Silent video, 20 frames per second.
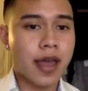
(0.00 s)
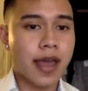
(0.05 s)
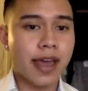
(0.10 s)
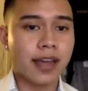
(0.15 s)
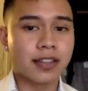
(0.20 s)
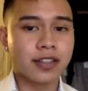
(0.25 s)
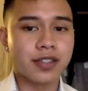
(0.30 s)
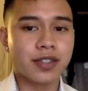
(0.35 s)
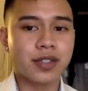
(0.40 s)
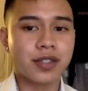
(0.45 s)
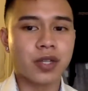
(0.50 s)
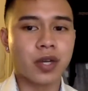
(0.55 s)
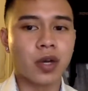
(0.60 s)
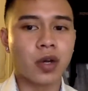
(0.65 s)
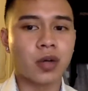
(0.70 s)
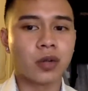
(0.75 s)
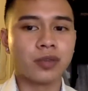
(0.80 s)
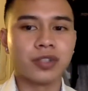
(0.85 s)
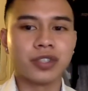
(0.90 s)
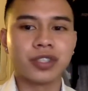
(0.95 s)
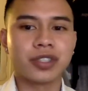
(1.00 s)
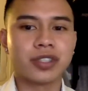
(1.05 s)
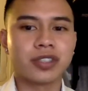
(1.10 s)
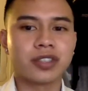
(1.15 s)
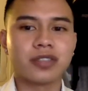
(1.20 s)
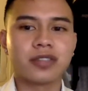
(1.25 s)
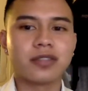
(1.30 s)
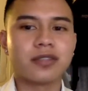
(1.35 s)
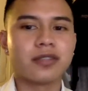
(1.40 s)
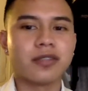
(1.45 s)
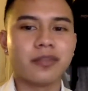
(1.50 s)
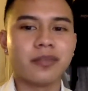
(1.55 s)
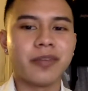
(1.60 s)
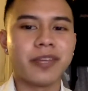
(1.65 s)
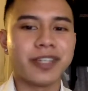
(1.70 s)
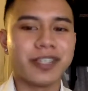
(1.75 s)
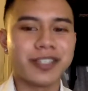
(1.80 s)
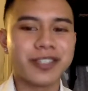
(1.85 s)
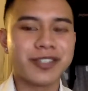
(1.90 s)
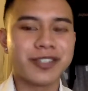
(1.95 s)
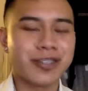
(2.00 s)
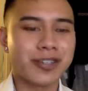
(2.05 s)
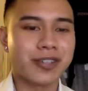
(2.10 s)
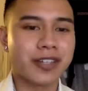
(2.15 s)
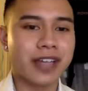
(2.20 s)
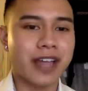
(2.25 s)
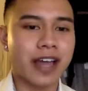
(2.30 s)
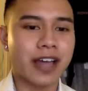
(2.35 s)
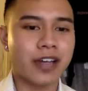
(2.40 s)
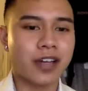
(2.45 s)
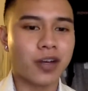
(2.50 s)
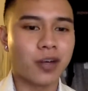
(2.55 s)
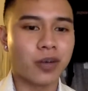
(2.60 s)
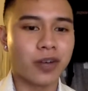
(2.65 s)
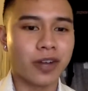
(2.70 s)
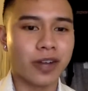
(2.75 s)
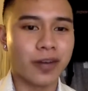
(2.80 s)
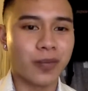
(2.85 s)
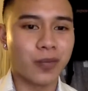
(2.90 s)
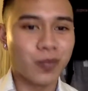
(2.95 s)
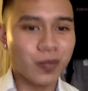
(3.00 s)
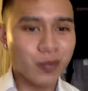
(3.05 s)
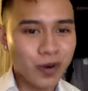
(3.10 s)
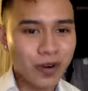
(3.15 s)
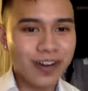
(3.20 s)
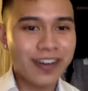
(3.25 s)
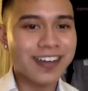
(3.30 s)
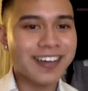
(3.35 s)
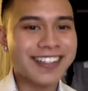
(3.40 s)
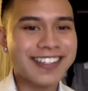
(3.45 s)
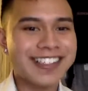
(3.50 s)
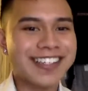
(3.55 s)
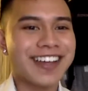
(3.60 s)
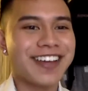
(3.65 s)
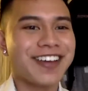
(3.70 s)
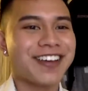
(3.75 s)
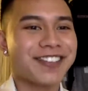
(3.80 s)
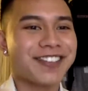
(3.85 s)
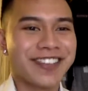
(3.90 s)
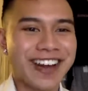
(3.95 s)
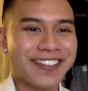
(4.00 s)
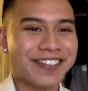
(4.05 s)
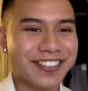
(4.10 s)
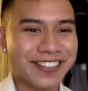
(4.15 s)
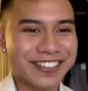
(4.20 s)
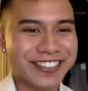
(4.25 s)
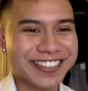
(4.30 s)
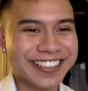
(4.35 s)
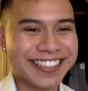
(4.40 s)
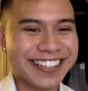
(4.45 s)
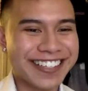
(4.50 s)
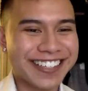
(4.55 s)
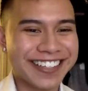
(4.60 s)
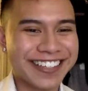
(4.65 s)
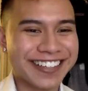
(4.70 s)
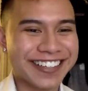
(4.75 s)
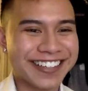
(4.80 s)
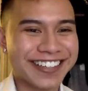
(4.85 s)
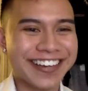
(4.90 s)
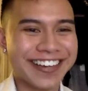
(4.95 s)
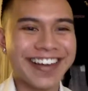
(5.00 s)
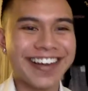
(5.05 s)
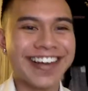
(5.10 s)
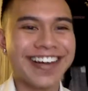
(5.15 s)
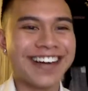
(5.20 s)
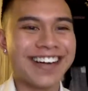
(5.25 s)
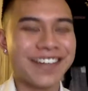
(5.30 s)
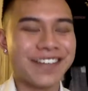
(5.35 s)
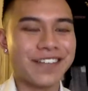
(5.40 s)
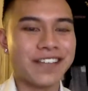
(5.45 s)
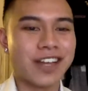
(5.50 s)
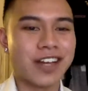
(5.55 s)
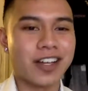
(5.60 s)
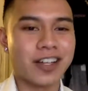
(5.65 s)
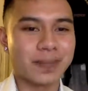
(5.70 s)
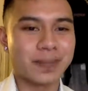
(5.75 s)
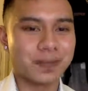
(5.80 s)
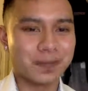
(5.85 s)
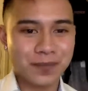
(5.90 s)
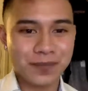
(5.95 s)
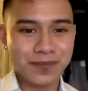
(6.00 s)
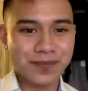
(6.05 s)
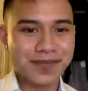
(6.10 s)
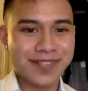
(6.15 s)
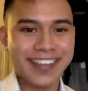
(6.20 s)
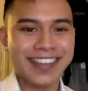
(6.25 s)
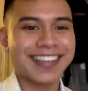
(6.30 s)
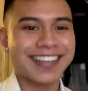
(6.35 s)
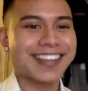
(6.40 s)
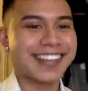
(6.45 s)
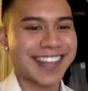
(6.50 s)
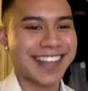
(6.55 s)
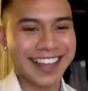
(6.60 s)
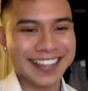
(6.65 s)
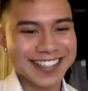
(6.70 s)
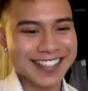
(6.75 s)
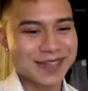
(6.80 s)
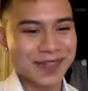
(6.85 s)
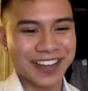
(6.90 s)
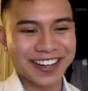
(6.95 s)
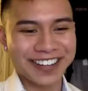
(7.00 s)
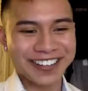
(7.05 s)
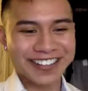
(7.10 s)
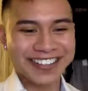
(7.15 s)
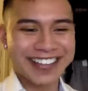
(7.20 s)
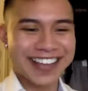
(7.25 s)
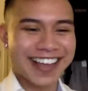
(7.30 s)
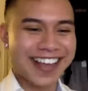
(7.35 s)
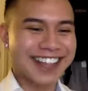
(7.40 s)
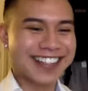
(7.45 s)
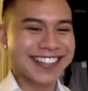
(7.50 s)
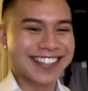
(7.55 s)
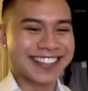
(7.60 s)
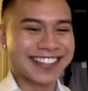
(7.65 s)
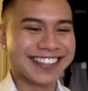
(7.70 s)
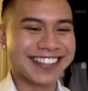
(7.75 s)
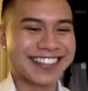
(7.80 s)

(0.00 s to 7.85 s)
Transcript: And so just making sure that I know what I want for everyone here. That's my answer.